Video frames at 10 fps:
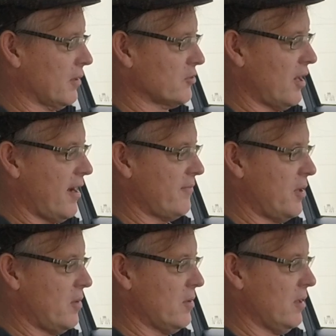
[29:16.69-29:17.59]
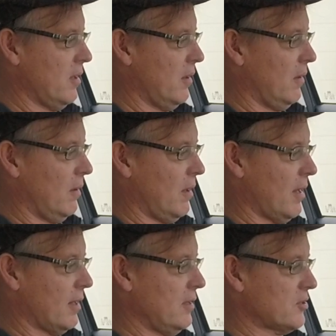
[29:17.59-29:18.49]
drive mode,
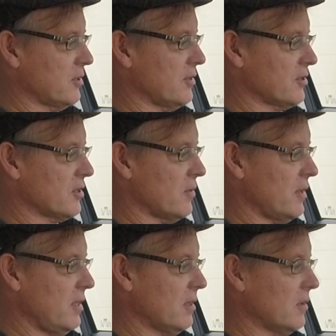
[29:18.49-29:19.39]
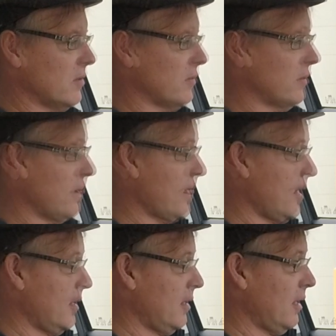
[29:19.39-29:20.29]
and I usually just go in eco,
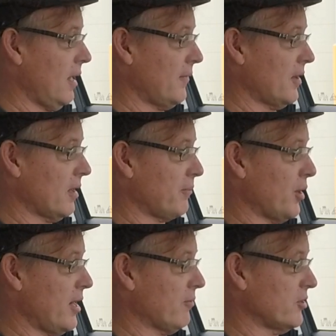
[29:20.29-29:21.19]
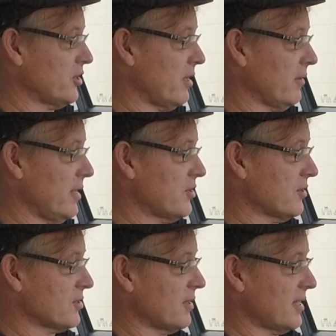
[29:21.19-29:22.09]
and then our brake
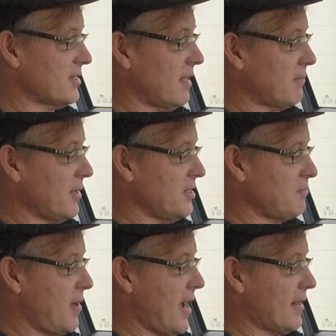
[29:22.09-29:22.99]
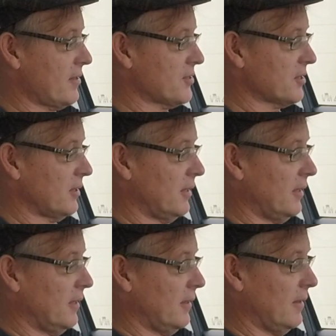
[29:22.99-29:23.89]
regeneration. So that's done by these paddles
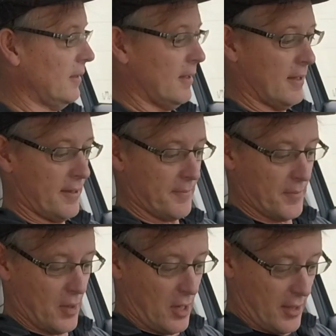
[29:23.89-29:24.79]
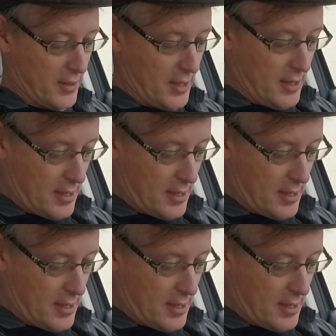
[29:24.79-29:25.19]
on